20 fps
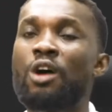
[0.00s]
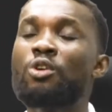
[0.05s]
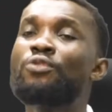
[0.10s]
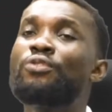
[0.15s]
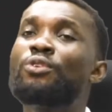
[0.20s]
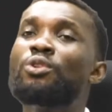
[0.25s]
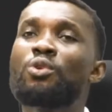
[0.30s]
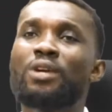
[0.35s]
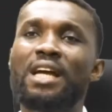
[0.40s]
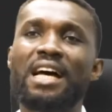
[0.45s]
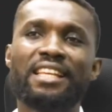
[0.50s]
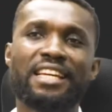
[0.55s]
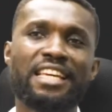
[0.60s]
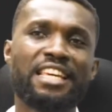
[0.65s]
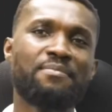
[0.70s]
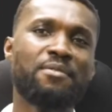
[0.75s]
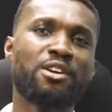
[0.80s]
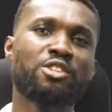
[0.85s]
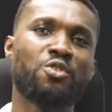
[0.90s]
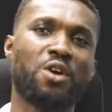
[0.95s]
now if you look at
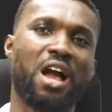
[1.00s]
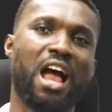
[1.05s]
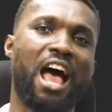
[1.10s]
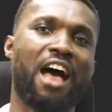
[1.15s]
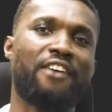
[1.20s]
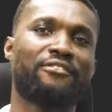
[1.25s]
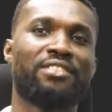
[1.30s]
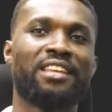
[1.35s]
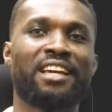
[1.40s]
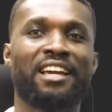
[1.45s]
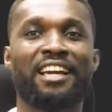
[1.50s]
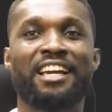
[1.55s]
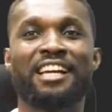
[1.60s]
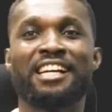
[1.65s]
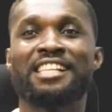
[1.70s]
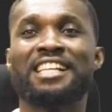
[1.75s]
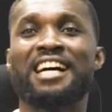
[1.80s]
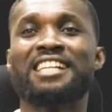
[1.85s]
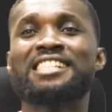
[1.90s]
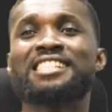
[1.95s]
the image you have
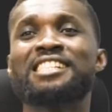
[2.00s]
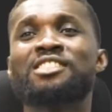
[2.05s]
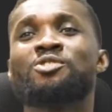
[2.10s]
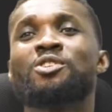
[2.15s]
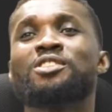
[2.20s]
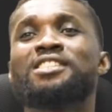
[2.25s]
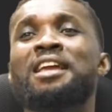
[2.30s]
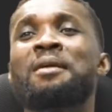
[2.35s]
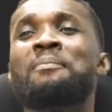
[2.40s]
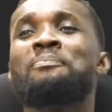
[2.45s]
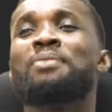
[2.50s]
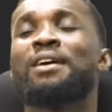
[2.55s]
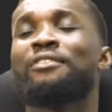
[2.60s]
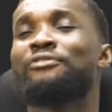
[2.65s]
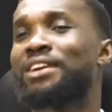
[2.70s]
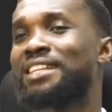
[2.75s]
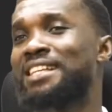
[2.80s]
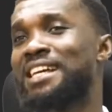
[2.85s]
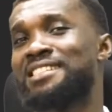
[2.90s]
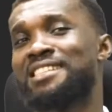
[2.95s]
there, this is just a
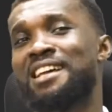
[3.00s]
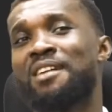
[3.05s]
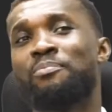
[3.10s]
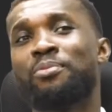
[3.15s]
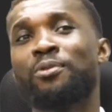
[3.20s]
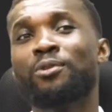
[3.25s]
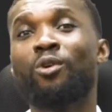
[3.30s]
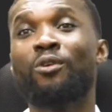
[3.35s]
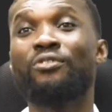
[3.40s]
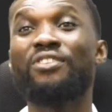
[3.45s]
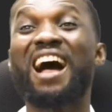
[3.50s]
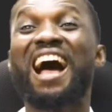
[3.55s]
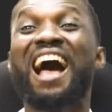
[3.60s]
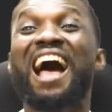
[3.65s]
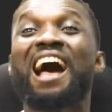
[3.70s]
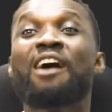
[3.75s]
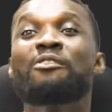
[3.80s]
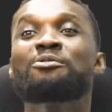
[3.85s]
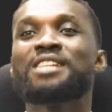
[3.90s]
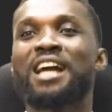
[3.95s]
perfect example of
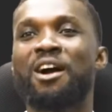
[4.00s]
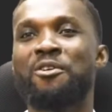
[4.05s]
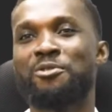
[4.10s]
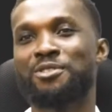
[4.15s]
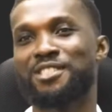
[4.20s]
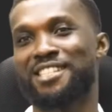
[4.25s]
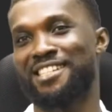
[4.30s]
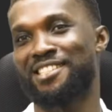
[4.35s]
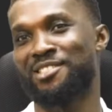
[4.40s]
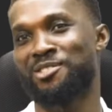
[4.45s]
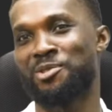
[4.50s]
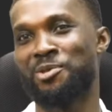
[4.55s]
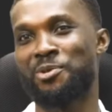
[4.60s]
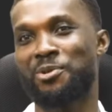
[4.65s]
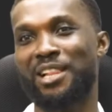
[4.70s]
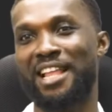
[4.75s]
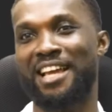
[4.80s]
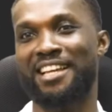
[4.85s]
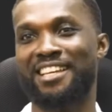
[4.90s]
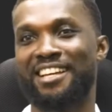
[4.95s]
how their hunting
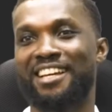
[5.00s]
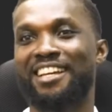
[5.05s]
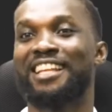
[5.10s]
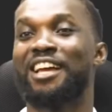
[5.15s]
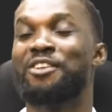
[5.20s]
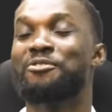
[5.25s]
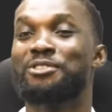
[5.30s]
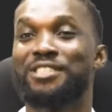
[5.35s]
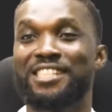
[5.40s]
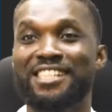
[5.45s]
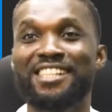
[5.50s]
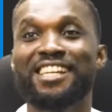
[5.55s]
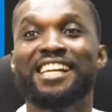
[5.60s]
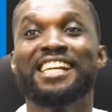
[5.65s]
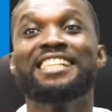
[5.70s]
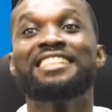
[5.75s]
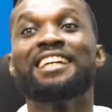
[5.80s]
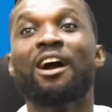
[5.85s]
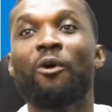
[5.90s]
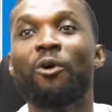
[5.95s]
looked like. Like you
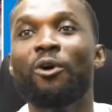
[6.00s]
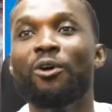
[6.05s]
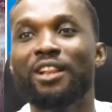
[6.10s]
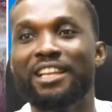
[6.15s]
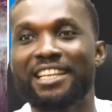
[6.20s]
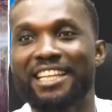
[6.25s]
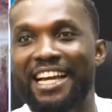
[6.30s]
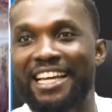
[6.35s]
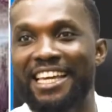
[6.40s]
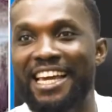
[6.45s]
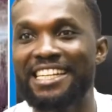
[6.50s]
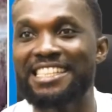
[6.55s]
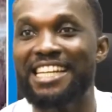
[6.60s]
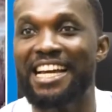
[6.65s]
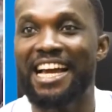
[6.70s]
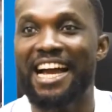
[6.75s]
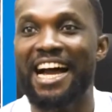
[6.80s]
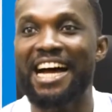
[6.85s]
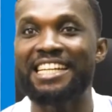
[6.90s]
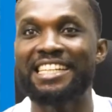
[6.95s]
see, they're all
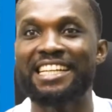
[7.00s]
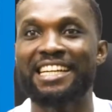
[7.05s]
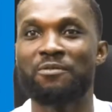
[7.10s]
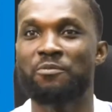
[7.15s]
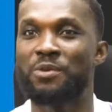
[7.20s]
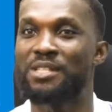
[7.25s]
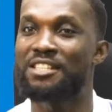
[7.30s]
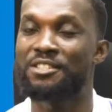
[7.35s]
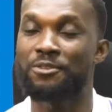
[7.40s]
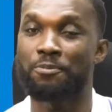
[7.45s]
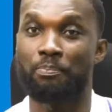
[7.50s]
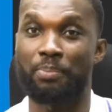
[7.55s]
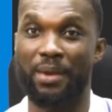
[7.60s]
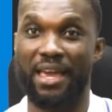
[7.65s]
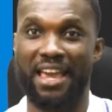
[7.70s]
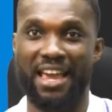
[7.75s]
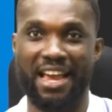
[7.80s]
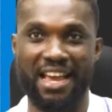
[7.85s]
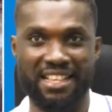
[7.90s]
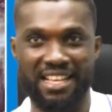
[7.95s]
naked, and then with
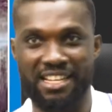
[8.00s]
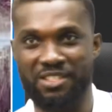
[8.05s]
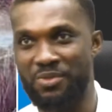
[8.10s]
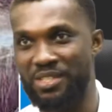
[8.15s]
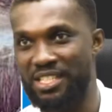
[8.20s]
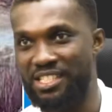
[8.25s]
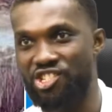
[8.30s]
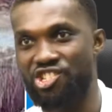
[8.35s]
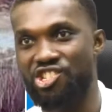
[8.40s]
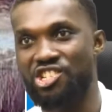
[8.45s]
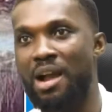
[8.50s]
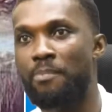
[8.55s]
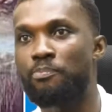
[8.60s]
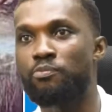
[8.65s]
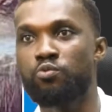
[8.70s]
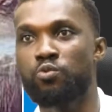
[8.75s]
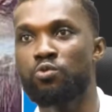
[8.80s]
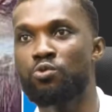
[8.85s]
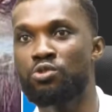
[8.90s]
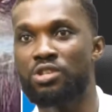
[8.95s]
spear, that's with a
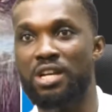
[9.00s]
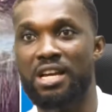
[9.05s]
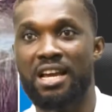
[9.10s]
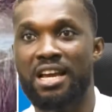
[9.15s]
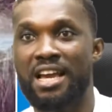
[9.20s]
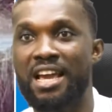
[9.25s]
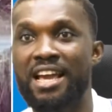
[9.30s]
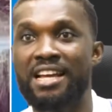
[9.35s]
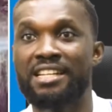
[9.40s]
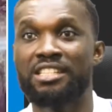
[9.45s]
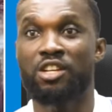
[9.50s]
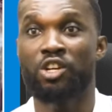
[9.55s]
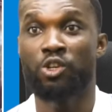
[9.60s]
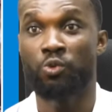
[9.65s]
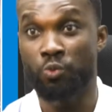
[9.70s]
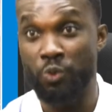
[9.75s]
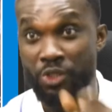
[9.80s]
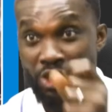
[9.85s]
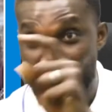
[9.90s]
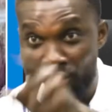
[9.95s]
sharp wood,
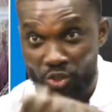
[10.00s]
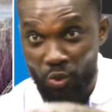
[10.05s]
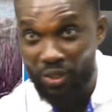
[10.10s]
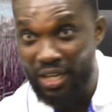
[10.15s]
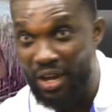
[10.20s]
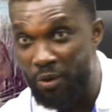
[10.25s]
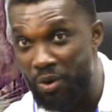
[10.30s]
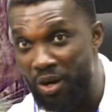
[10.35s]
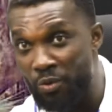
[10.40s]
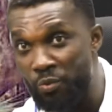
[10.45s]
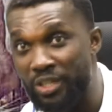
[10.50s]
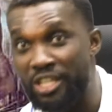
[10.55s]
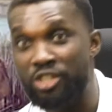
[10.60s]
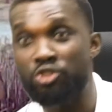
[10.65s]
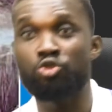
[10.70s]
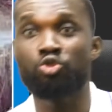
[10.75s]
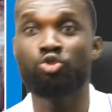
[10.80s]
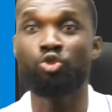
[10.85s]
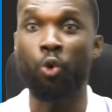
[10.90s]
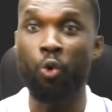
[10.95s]
and with this other one with
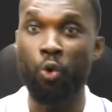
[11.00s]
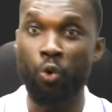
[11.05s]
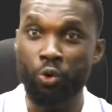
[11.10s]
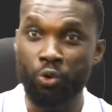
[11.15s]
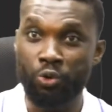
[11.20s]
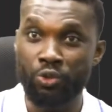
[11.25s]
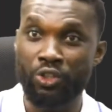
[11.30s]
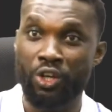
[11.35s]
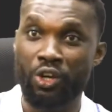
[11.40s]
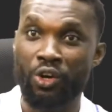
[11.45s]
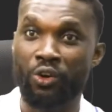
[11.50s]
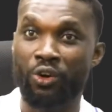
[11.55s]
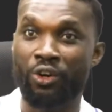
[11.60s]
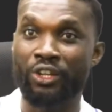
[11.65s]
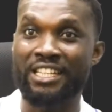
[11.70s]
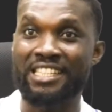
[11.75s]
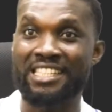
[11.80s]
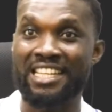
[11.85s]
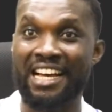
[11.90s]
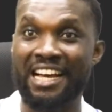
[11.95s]
a stone
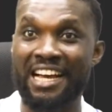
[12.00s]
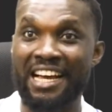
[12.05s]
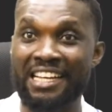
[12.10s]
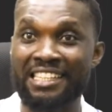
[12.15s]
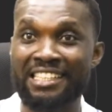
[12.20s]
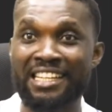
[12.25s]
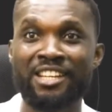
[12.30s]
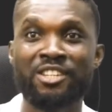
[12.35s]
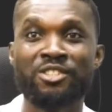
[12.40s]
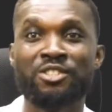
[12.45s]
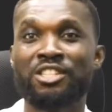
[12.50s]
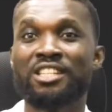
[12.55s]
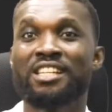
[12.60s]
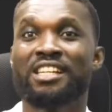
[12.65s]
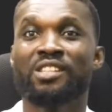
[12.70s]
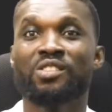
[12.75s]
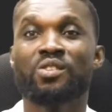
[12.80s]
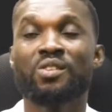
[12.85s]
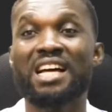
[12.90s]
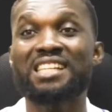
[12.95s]
on his hand.
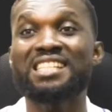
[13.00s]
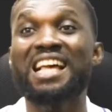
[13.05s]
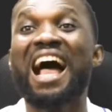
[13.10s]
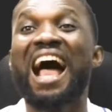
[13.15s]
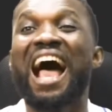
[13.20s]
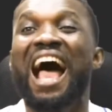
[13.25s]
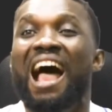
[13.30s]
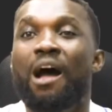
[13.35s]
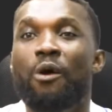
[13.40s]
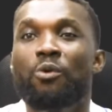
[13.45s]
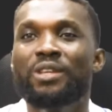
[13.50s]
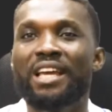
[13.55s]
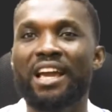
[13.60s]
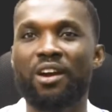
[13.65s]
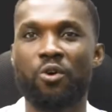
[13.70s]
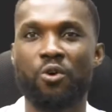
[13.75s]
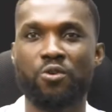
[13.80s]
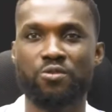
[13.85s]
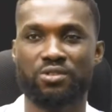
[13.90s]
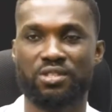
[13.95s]
See, so that's how
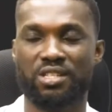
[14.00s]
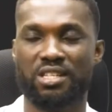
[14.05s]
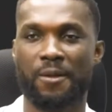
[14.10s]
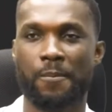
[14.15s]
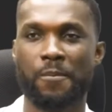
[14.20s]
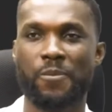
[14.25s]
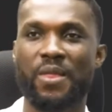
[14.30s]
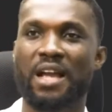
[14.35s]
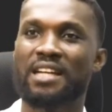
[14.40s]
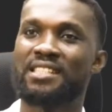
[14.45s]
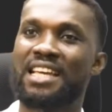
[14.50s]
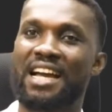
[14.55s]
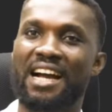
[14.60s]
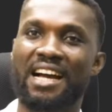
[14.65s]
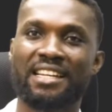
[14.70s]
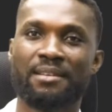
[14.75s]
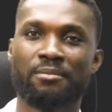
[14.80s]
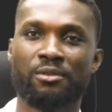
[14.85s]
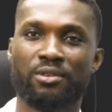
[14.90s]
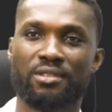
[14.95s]
they hunt
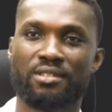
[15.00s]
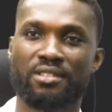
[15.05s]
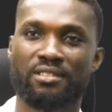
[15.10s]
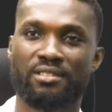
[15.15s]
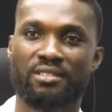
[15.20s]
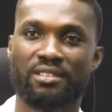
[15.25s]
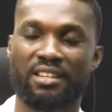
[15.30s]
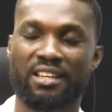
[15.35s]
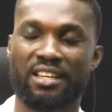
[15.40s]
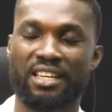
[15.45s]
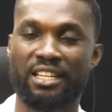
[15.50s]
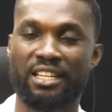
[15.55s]
their animals